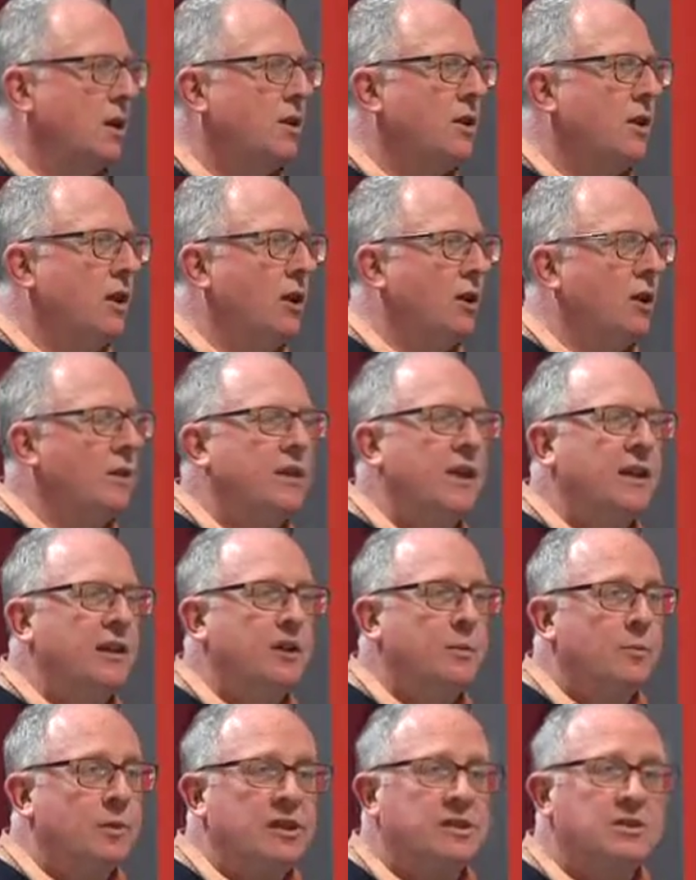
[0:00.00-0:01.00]
Now, that
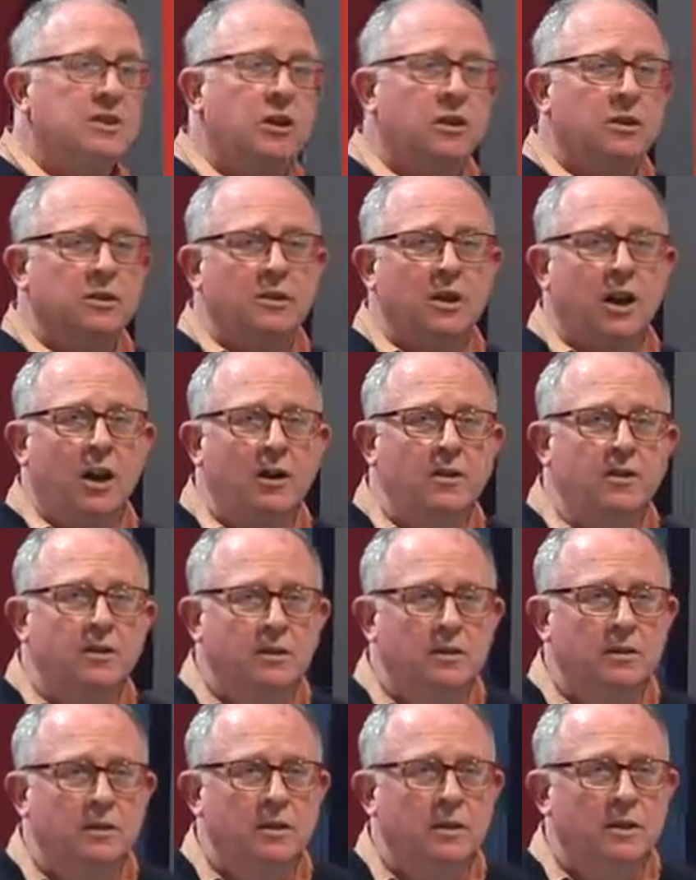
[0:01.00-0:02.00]
number has gone down
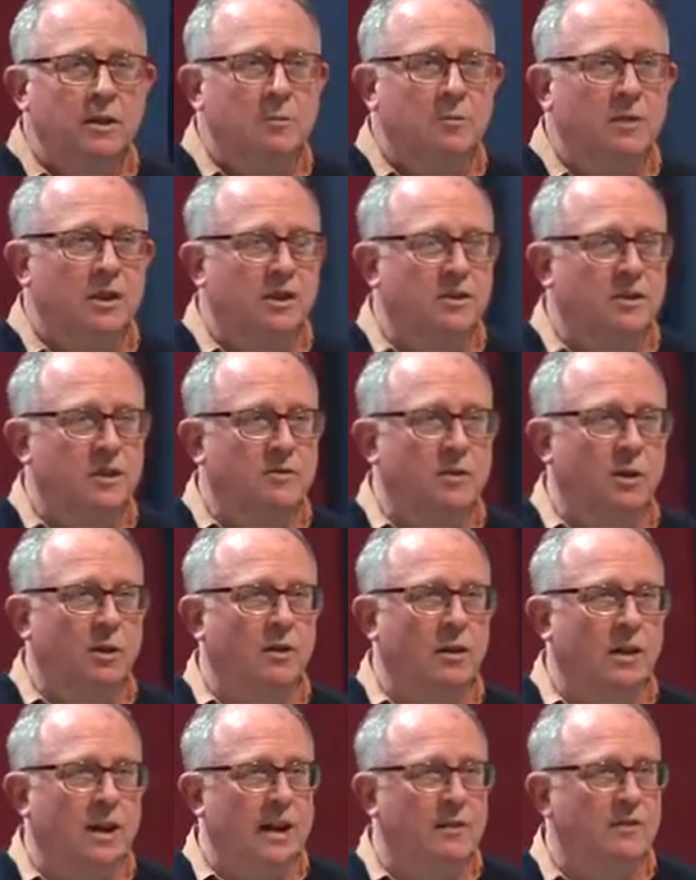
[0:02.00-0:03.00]
because they've
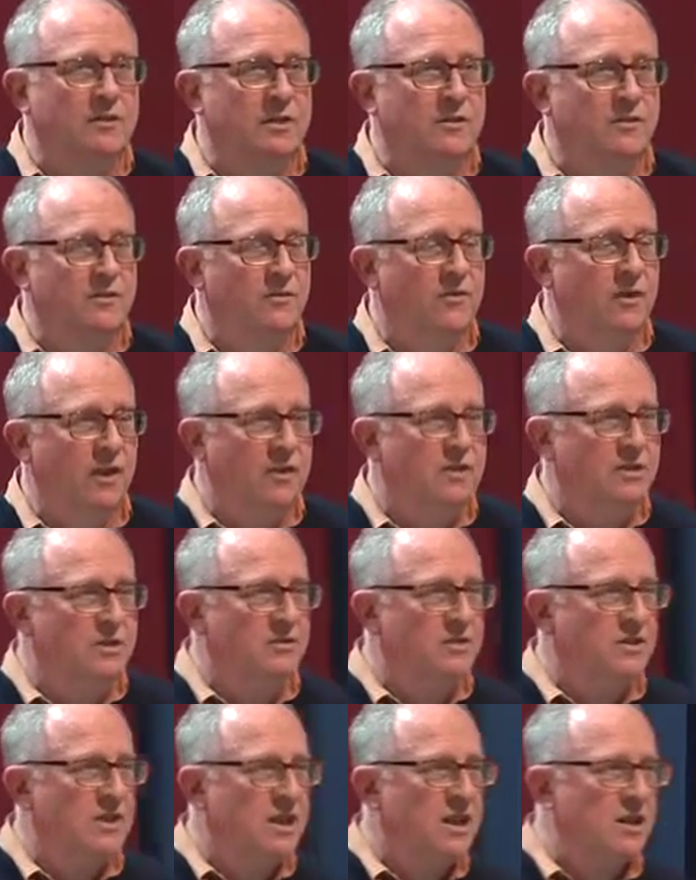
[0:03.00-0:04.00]
all left in floods
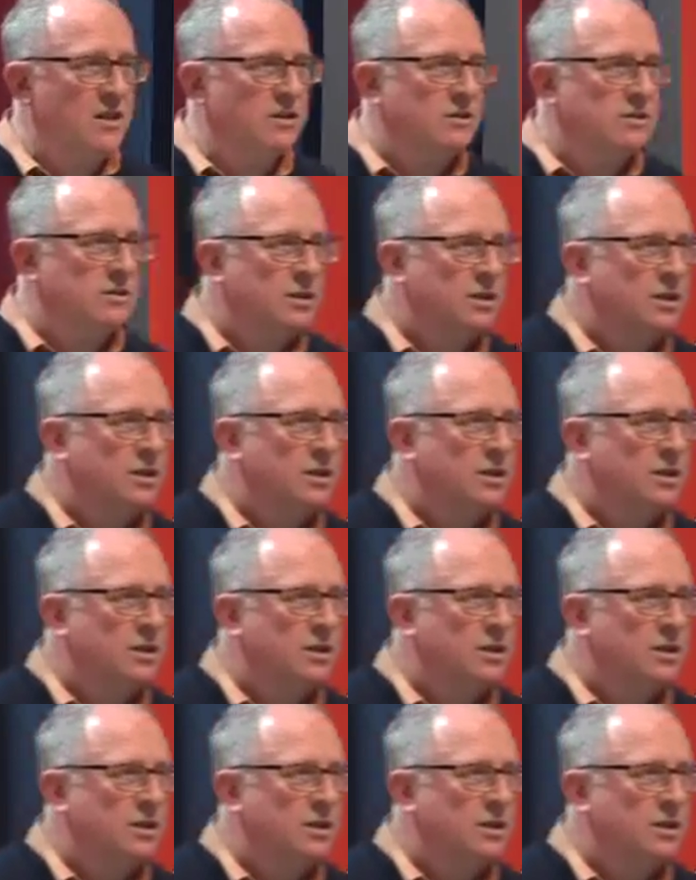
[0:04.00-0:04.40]
of tears.